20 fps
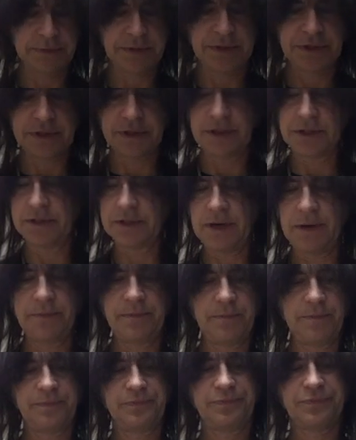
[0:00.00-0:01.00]
just gonna dump,
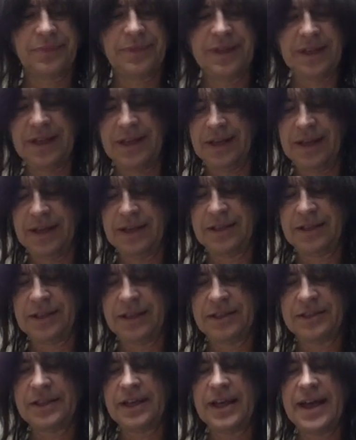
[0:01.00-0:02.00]

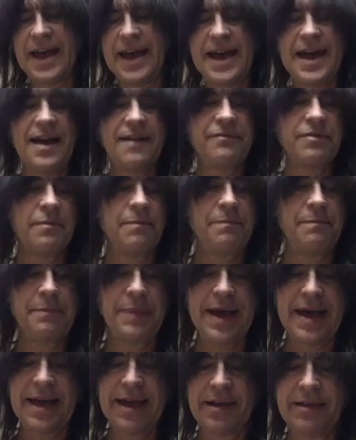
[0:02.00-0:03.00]
it's like a half a
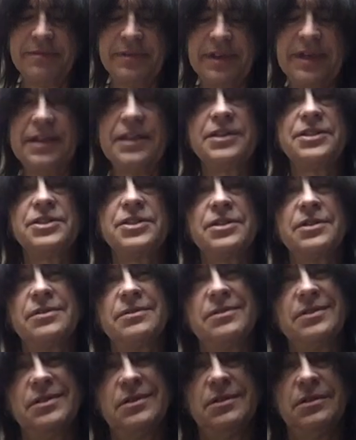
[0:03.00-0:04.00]
bag of each.
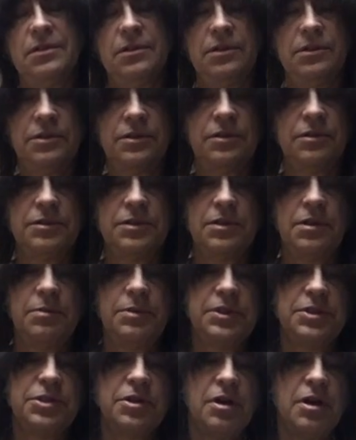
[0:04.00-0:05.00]
So it's gonna
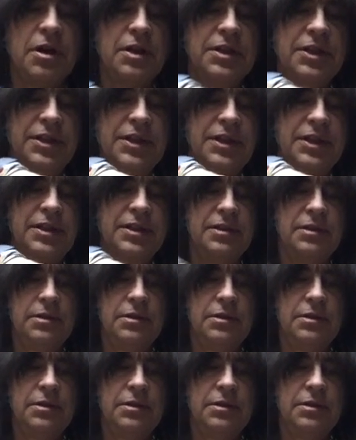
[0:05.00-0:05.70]
be chocolatey.